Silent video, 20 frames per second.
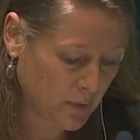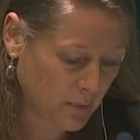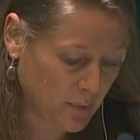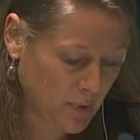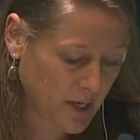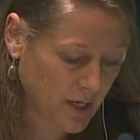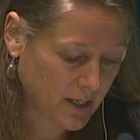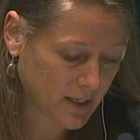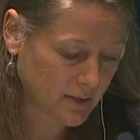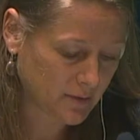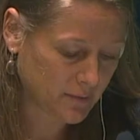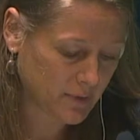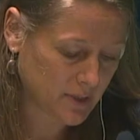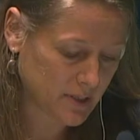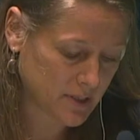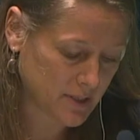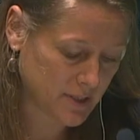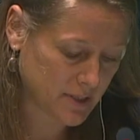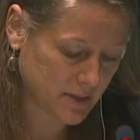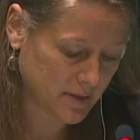We are
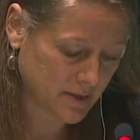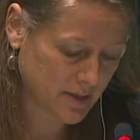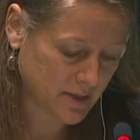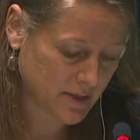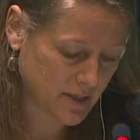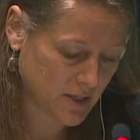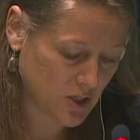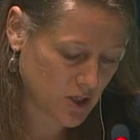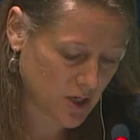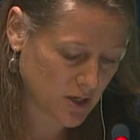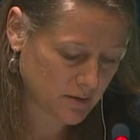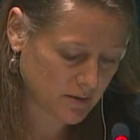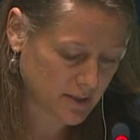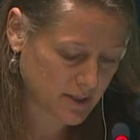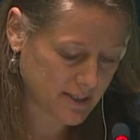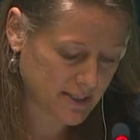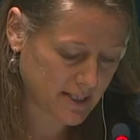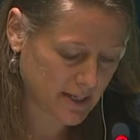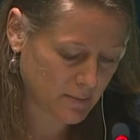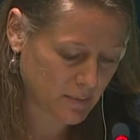convinced that the General
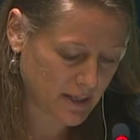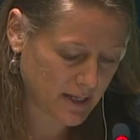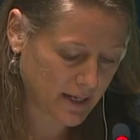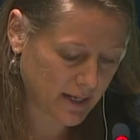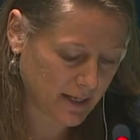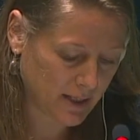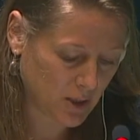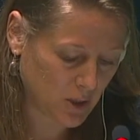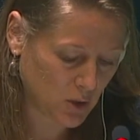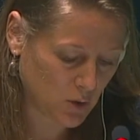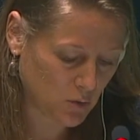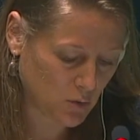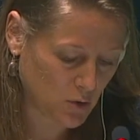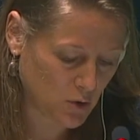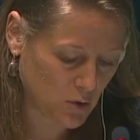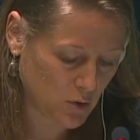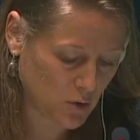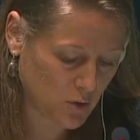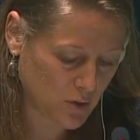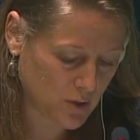Assembly had no
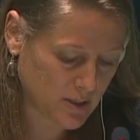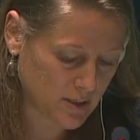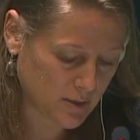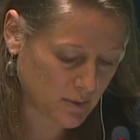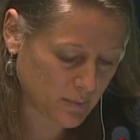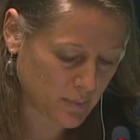choice